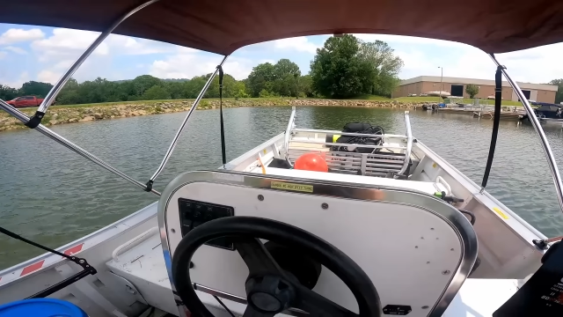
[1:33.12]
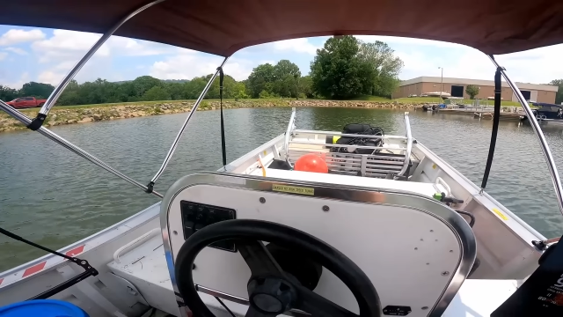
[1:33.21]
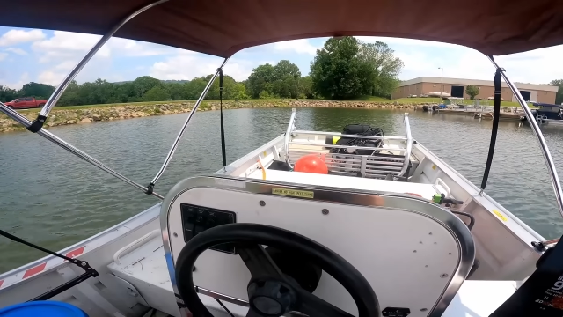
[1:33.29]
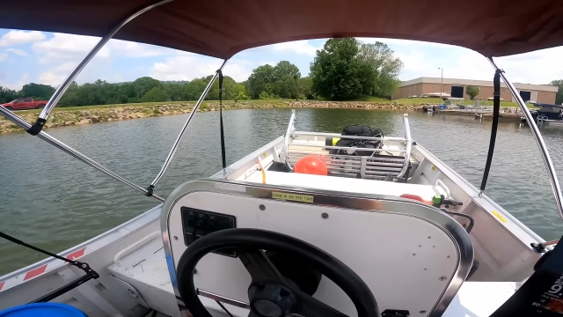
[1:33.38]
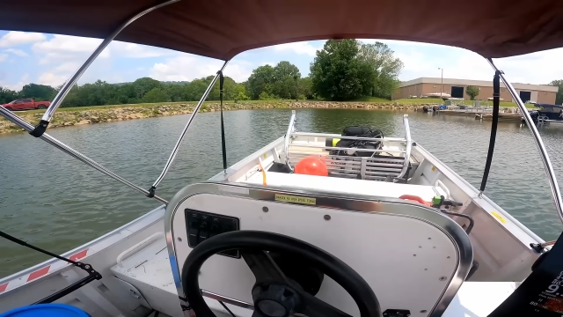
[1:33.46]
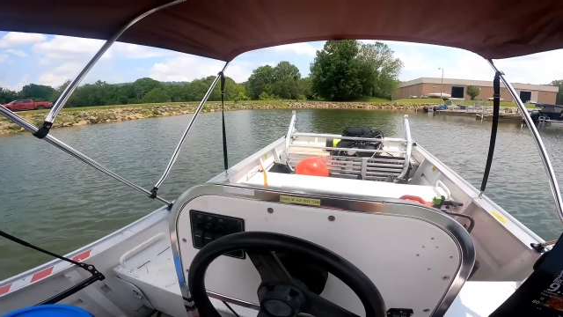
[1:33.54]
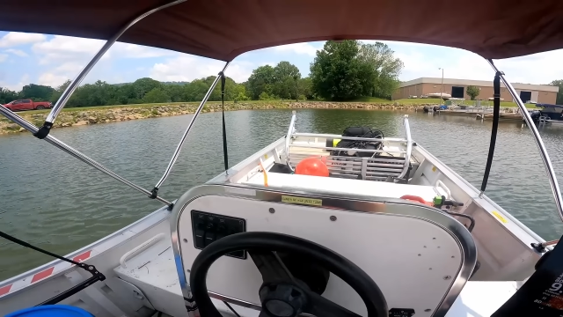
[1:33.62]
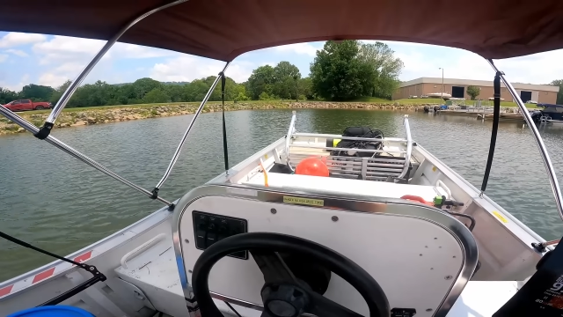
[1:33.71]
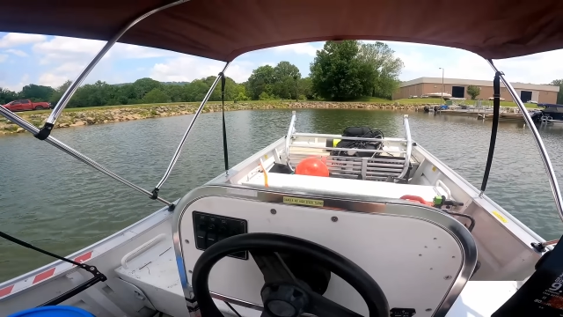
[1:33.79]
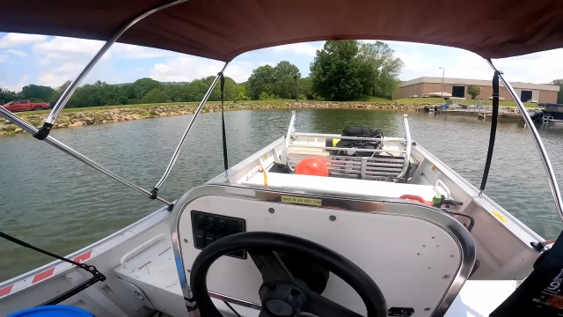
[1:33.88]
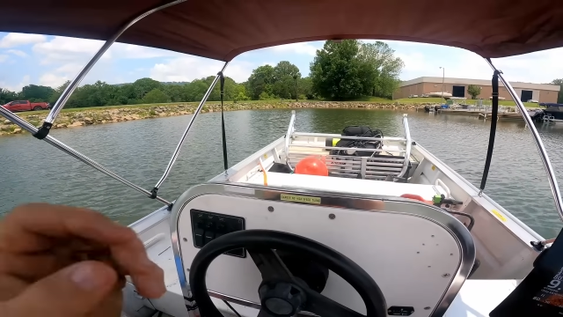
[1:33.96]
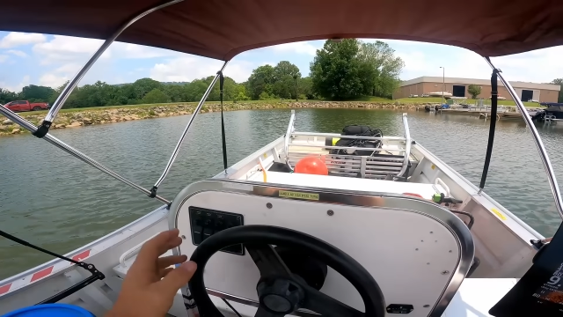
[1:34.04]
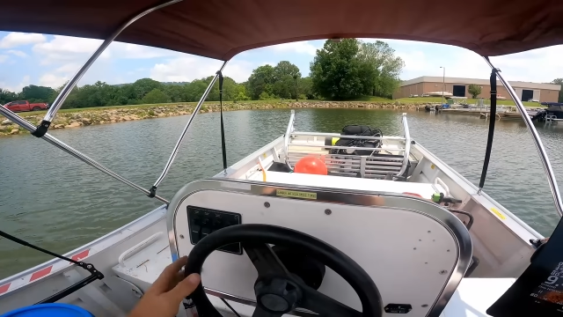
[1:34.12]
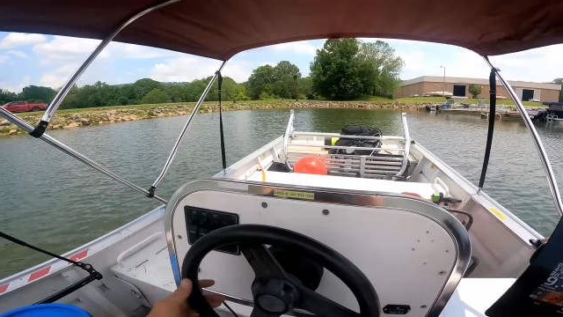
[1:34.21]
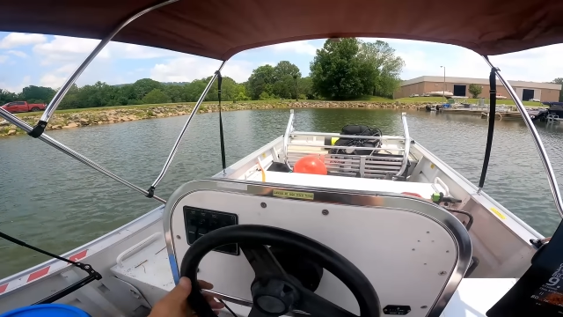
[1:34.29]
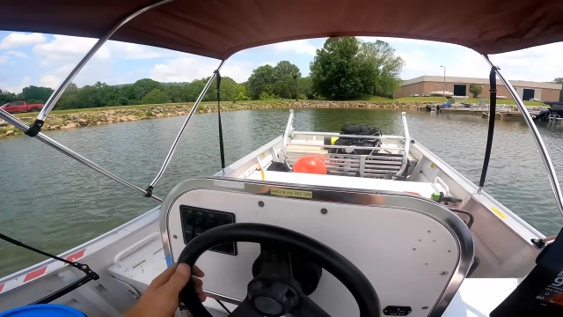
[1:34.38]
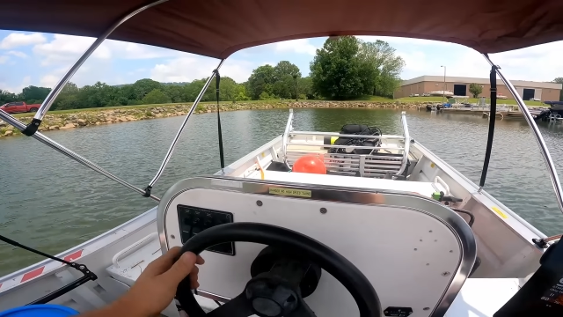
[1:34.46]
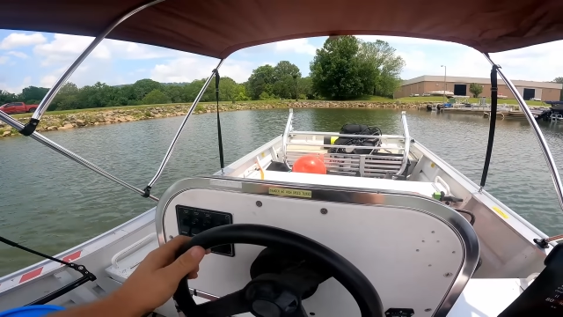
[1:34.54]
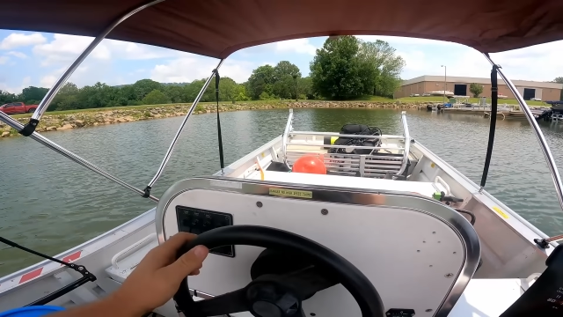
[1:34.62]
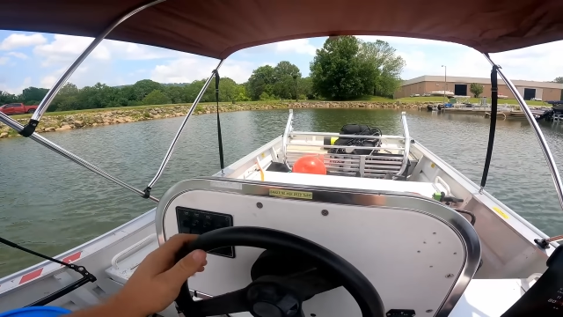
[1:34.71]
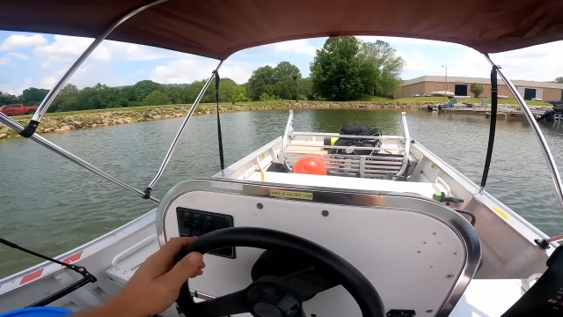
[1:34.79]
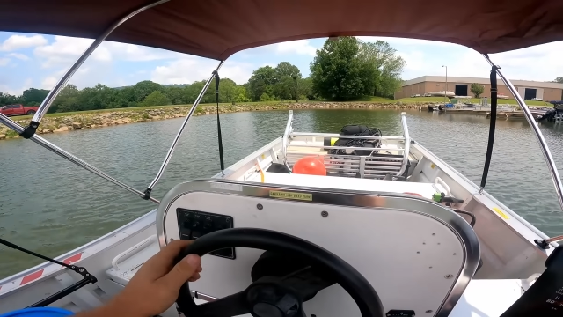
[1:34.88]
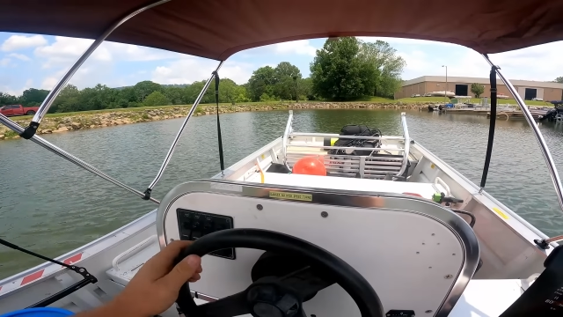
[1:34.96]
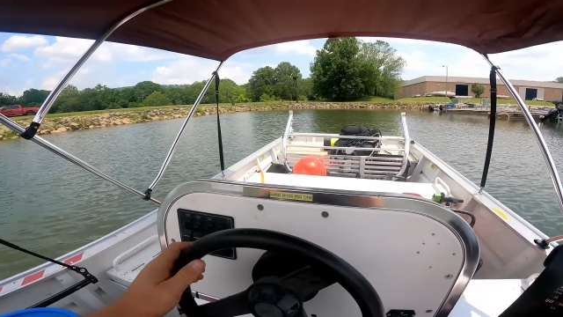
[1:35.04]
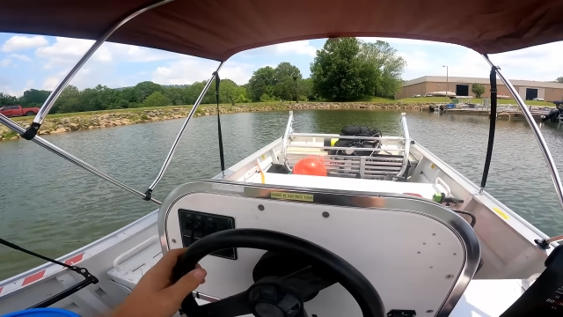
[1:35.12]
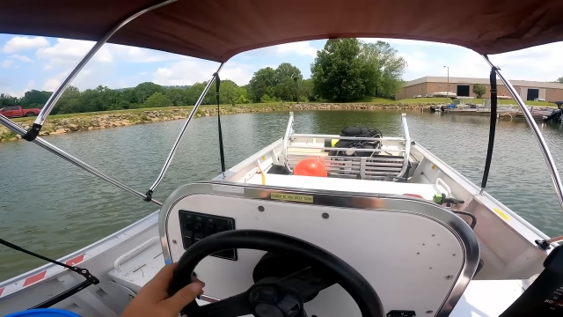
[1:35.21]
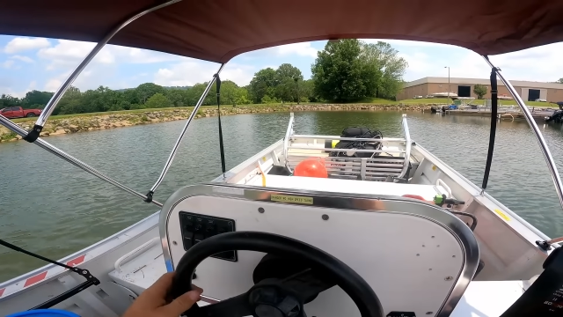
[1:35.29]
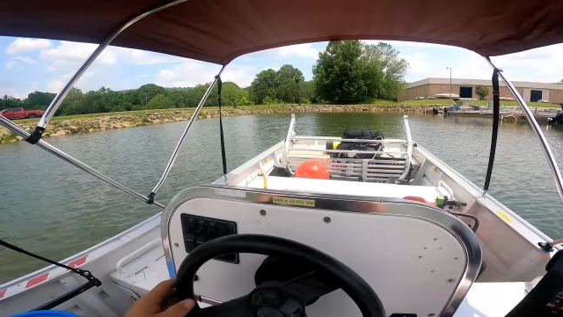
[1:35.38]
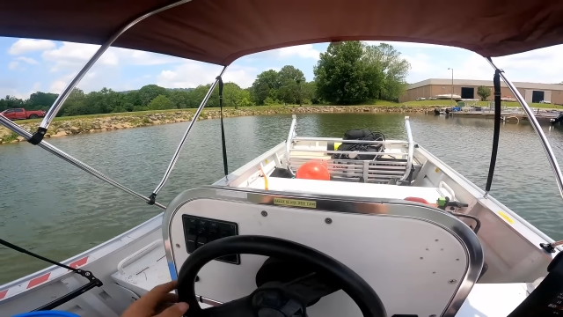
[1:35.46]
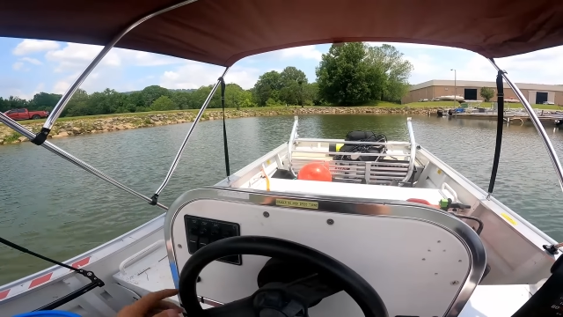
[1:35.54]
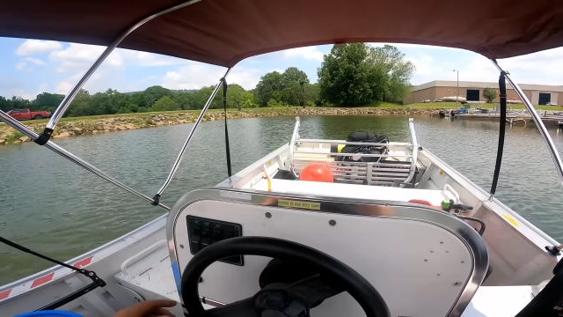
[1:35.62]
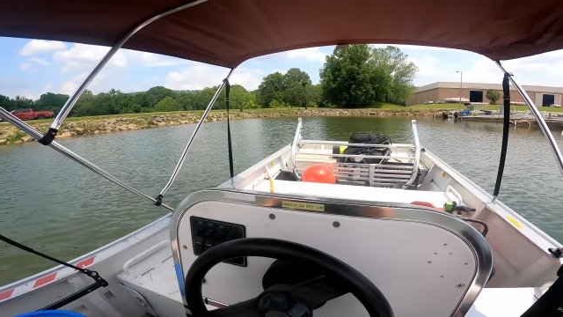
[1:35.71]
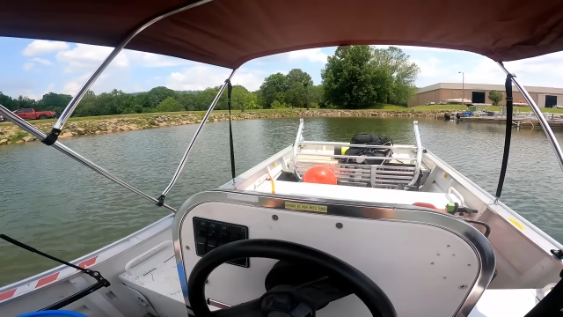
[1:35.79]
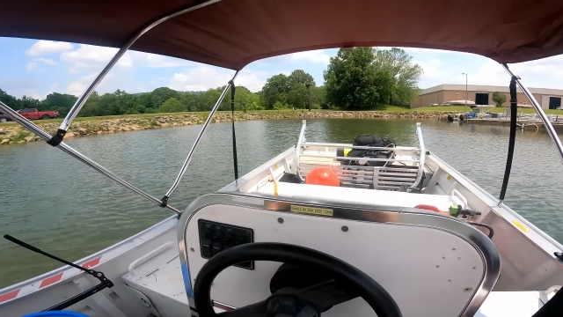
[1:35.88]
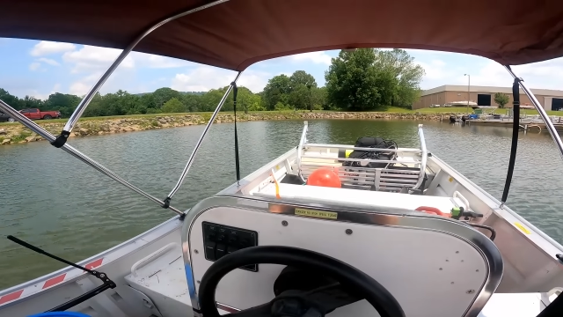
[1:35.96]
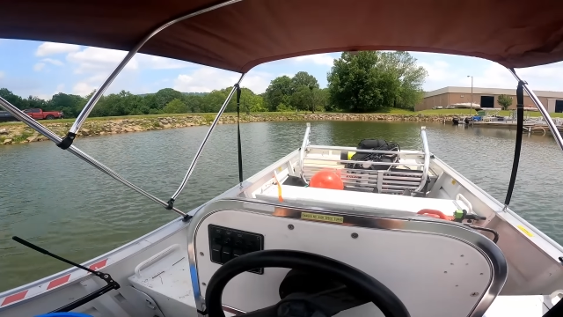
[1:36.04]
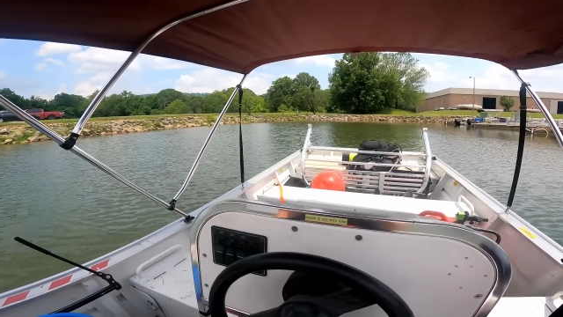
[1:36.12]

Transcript: No face is visible, so there are no lips to read.